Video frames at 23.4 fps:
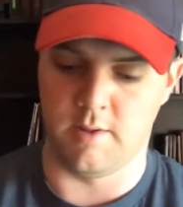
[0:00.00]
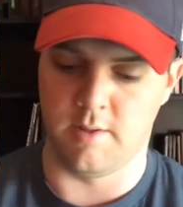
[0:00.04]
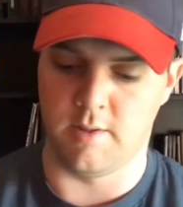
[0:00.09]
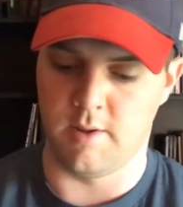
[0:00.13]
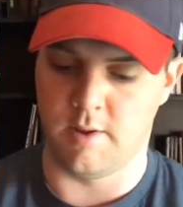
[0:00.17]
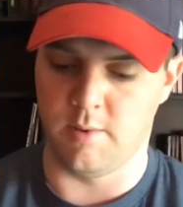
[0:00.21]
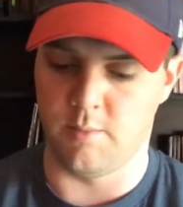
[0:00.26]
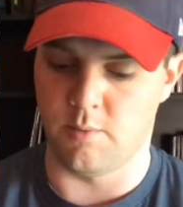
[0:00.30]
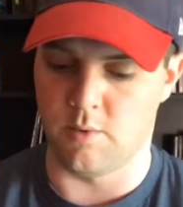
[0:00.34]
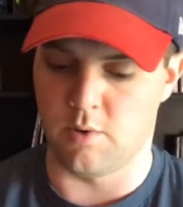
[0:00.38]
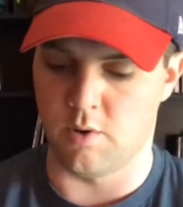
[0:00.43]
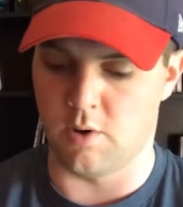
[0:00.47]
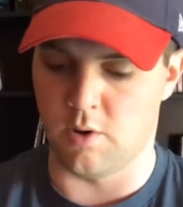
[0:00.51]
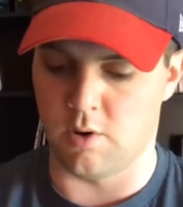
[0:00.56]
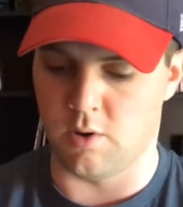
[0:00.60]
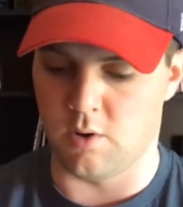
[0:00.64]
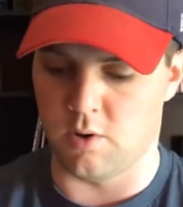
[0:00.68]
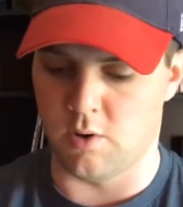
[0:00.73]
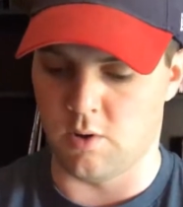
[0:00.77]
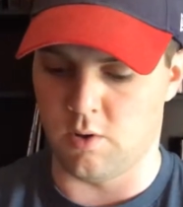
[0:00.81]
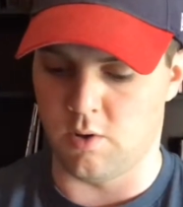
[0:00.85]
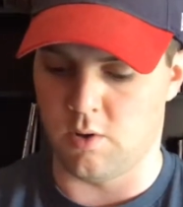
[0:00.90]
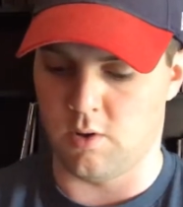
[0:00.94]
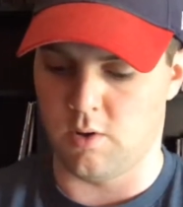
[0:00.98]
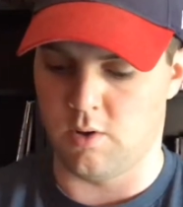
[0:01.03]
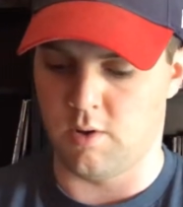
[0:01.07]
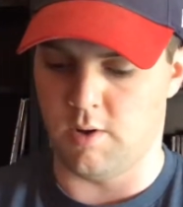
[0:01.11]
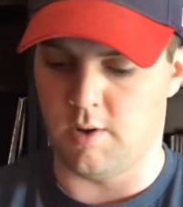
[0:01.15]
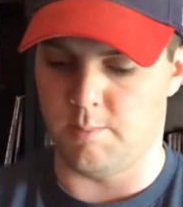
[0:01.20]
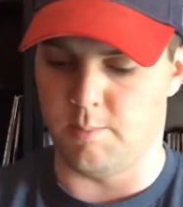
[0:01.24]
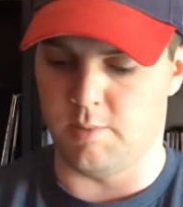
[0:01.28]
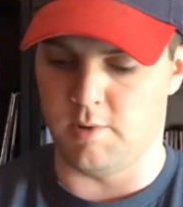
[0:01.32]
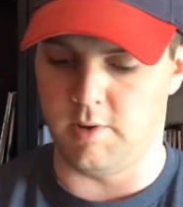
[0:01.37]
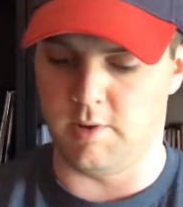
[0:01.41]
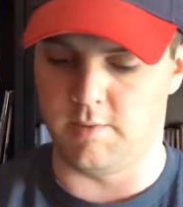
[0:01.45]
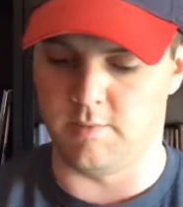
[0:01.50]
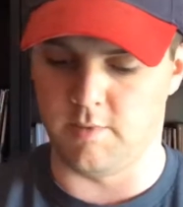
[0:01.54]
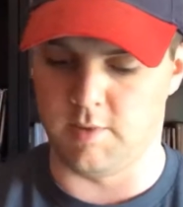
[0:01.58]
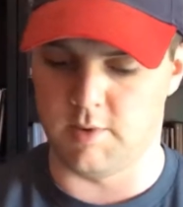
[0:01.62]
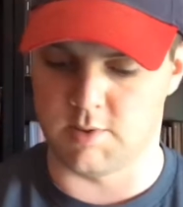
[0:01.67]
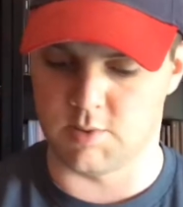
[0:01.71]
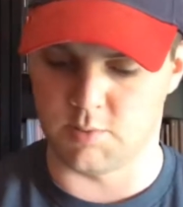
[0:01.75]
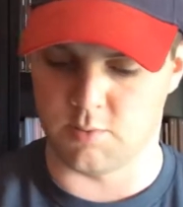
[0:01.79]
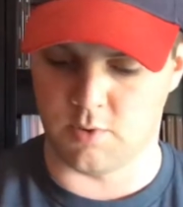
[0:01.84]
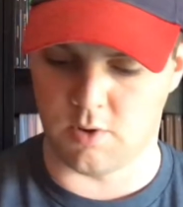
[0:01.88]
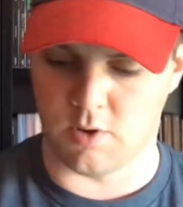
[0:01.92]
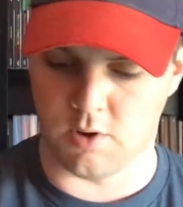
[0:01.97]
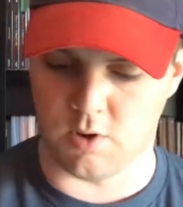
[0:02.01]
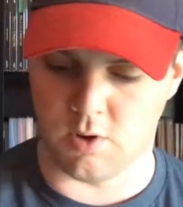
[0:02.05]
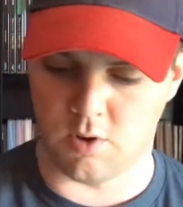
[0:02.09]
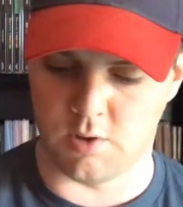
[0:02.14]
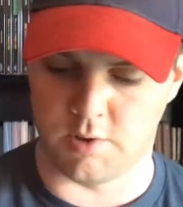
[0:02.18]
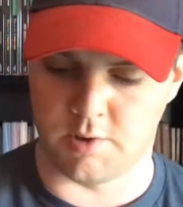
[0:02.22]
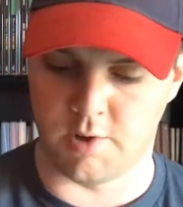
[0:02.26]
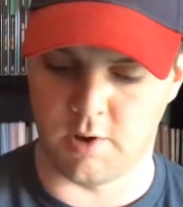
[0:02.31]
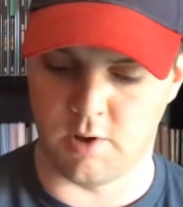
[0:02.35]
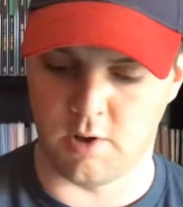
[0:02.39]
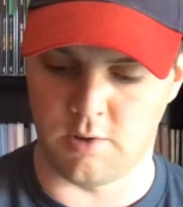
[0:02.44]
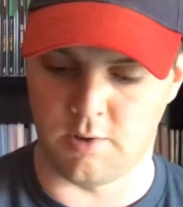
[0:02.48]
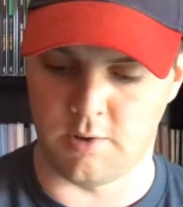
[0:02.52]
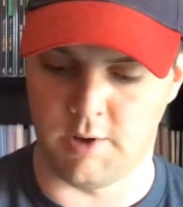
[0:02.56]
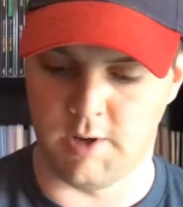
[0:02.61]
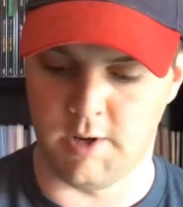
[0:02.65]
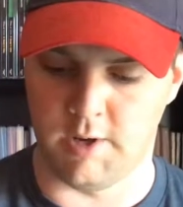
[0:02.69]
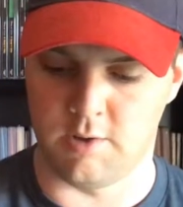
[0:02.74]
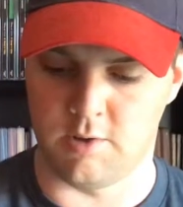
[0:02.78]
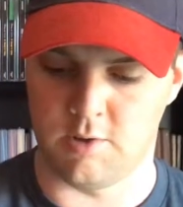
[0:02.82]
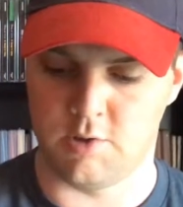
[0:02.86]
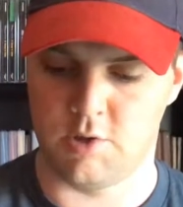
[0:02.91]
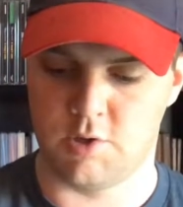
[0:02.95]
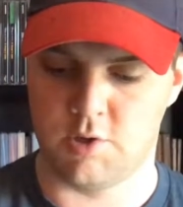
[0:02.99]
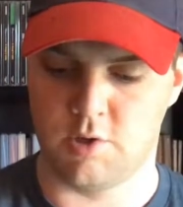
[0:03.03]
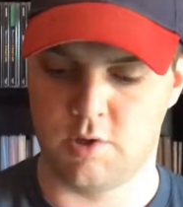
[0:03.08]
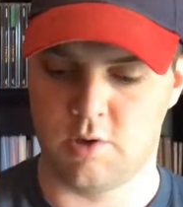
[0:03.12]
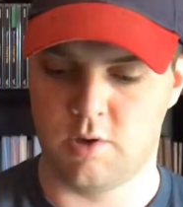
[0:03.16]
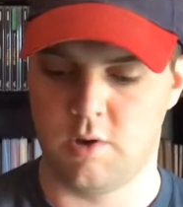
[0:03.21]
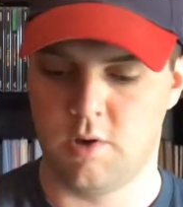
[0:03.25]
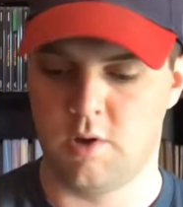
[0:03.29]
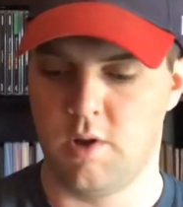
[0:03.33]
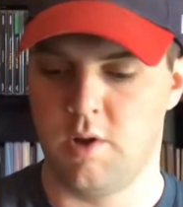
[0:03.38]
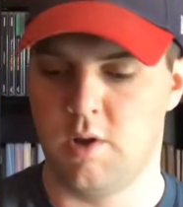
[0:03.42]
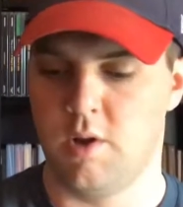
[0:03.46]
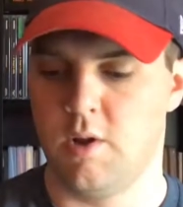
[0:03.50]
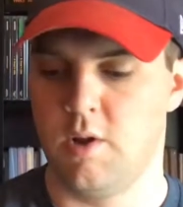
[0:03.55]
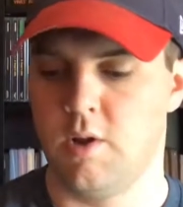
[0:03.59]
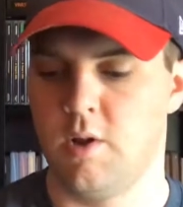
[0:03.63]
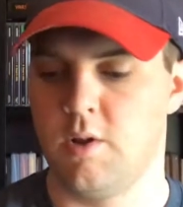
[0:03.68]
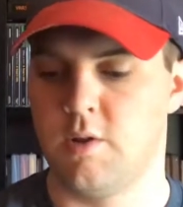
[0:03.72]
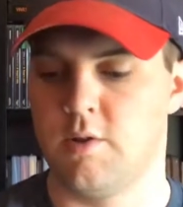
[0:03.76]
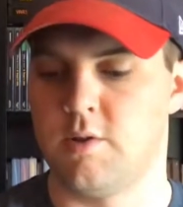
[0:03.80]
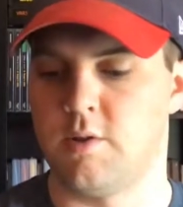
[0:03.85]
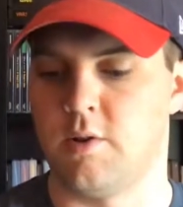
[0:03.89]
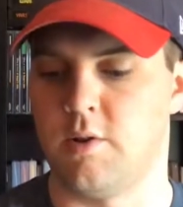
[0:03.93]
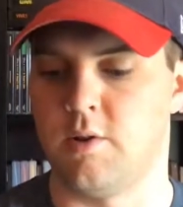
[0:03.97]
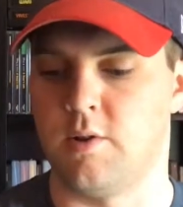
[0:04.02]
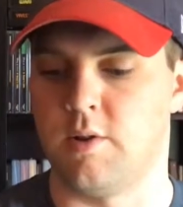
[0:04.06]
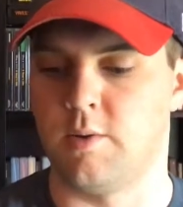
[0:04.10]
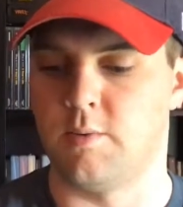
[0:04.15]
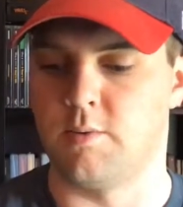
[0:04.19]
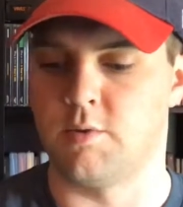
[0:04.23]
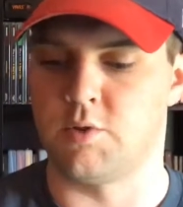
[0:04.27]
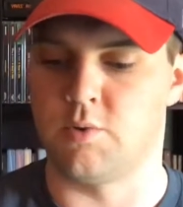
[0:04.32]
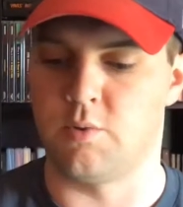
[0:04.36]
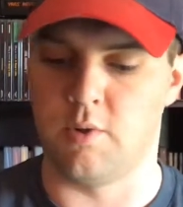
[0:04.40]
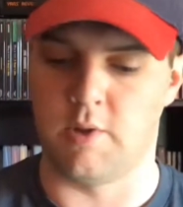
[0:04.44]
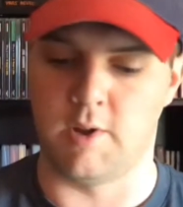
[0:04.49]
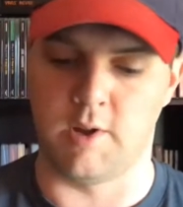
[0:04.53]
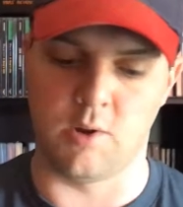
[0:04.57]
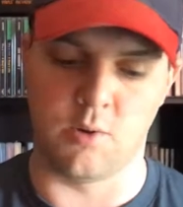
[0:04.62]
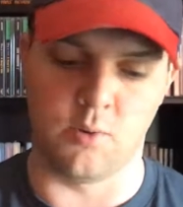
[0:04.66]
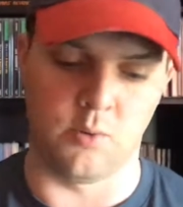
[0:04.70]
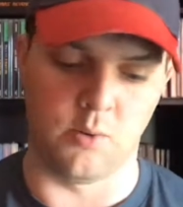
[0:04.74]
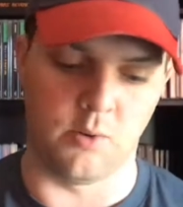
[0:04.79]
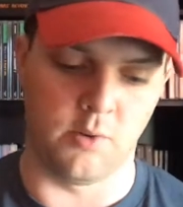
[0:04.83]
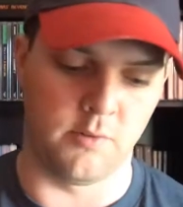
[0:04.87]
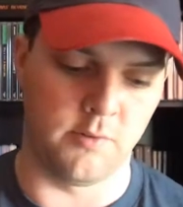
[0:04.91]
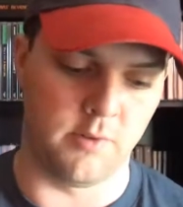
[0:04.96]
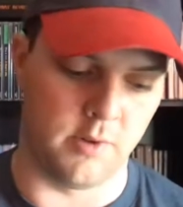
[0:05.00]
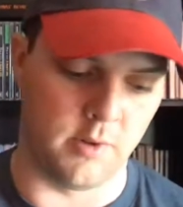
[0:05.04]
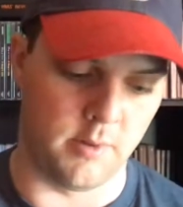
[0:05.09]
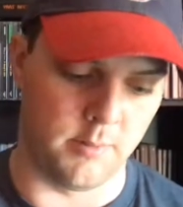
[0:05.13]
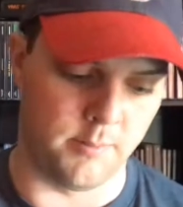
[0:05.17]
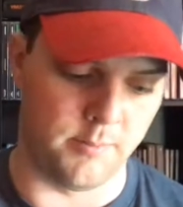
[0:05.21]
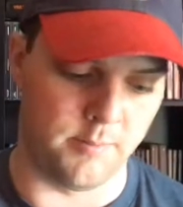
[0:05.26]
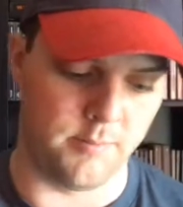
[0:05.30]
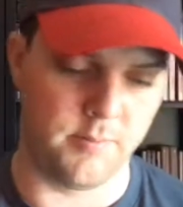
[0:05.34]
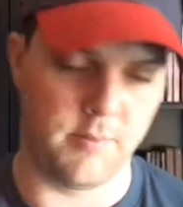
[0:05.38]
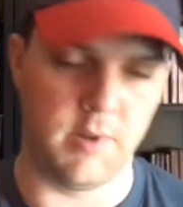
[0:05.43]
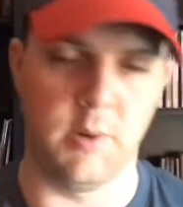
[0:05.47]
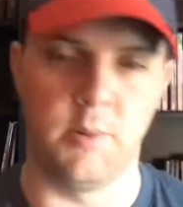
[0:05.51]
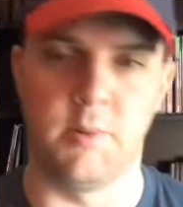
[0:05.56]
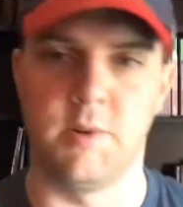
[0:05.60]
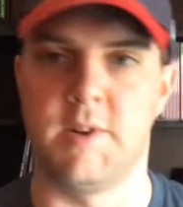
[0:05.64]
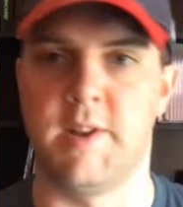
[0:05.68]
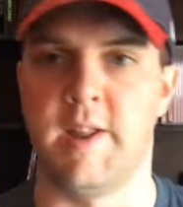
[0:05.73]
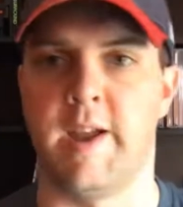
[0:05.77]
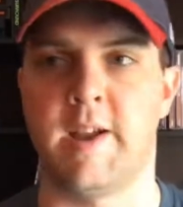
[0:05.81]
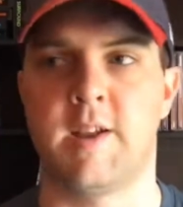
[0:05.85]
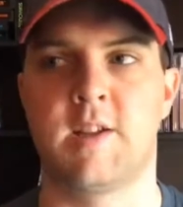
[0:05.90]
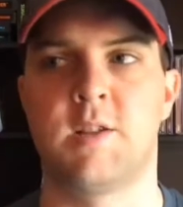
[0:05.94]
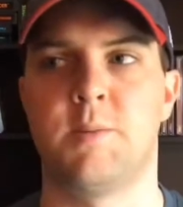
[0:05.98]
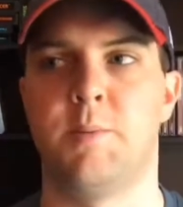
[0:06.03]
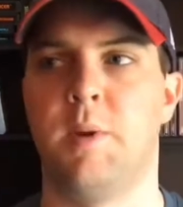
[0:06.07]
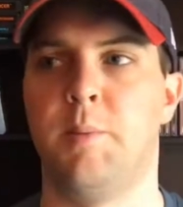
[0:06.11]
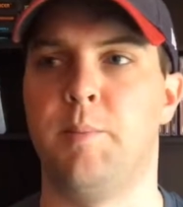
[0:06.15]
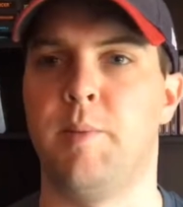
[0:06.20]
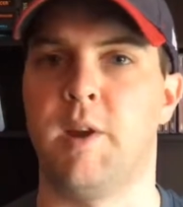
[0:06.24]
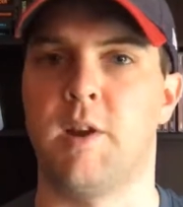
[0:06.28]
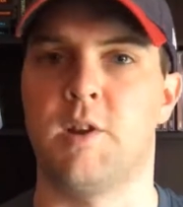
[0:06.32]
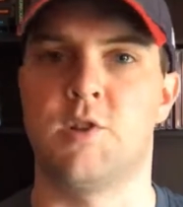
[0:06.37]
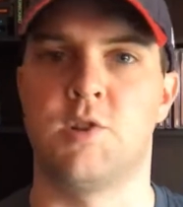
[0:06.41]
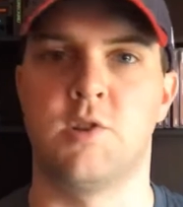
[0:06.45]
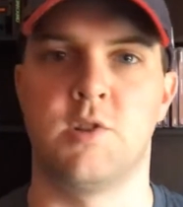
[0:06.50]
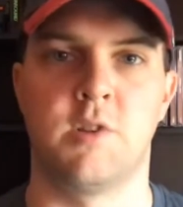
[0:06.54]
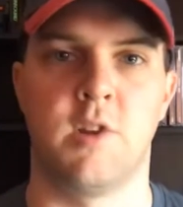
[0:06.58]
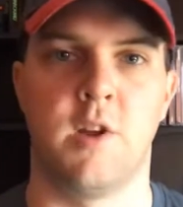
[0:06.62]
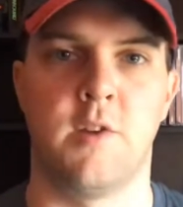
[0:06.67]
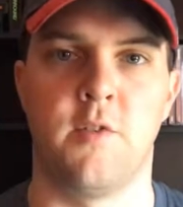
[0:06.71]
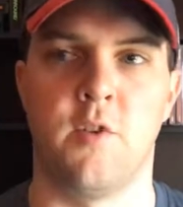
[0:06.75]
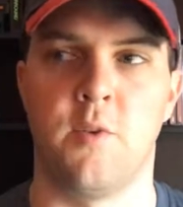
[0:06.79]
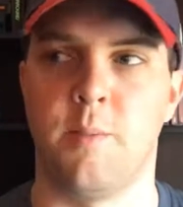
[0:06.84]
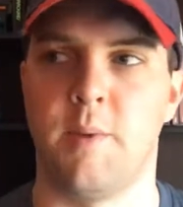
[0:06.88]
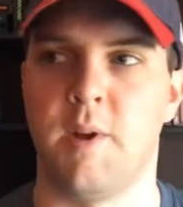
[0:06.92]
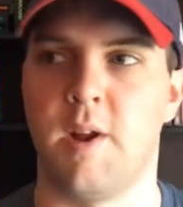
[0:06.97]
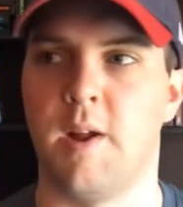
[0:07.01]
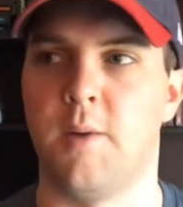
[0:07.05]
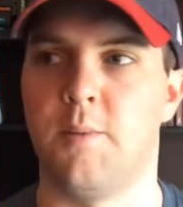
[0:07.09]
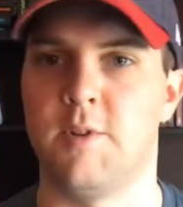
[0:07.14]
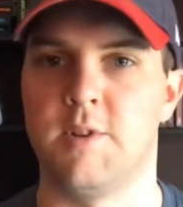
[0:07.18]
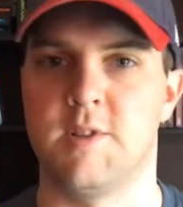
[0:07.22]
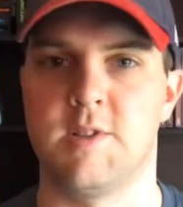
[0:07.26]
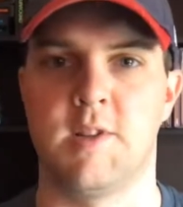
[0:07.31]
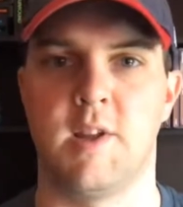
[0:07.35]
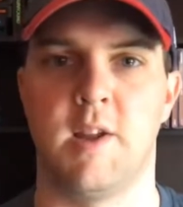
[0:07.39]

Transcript: and they were all, I believe these were all $1 each. So that was really cool of him. He would text me pictures of them, and I would